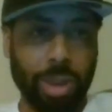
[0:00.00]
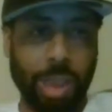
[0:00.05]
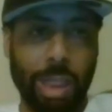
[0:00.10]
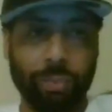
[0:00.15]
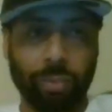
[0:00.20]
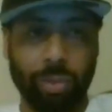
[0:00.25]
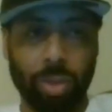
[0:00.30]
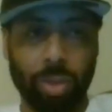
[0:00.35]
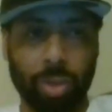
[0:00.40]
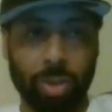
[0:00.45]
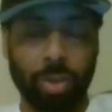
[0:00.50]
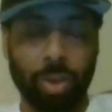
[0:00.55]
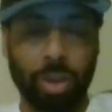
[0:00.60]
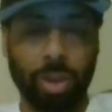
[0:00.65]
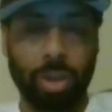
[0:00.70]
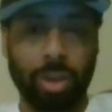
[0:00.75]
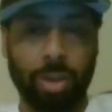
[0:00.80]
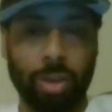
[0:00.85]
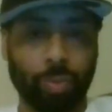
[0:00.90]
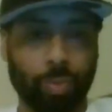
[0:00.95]
after
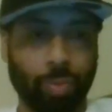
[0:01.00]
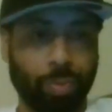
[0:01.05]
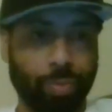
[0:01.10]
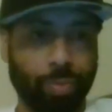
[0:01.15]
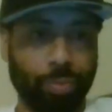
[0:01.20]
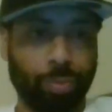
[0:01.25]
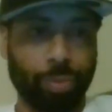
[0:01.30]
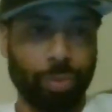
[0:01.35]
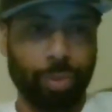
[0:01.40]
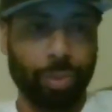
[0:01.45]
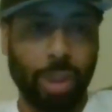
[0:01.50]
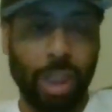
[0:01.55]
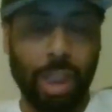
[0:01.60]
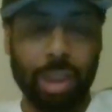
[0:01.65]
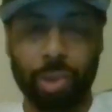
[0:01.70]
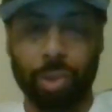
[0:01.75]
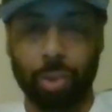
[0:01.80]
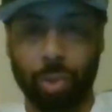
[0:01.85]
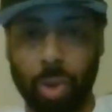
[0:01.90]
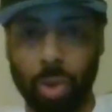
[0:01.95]
he
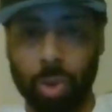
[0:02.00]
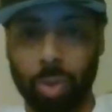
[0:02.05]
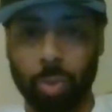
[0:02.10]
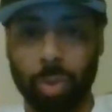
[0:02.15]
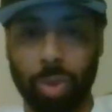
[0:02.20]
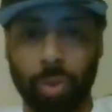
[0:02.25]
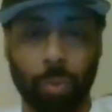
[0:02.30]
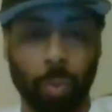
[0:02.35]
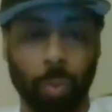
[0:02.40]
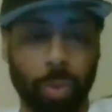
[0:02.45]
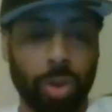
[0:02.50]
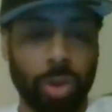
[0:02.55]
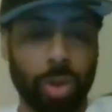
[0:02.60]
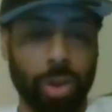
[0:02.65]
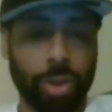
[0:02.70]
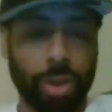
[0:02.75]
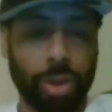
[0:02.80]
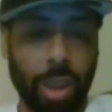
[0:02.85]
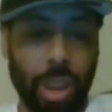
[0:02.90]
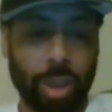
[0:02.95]
got drunk with the
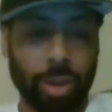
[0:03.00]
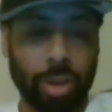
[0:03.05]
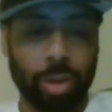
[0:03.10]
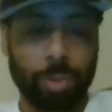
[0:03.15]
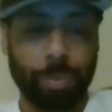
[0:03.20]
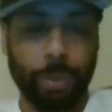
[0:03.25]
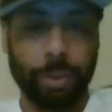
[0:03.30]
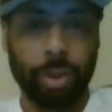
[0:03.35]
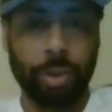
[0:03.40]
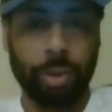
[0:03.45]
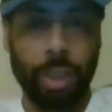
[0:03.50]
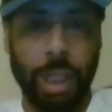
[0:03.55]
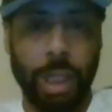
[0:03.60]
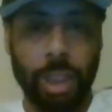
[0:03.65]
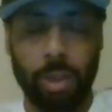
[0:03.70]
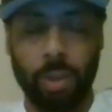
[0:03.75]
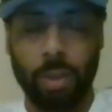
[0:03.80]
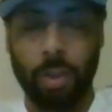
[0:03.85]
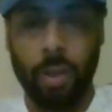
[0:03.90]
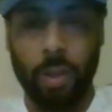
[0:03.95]
14 shots, spent the
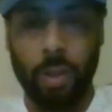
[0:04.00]
night.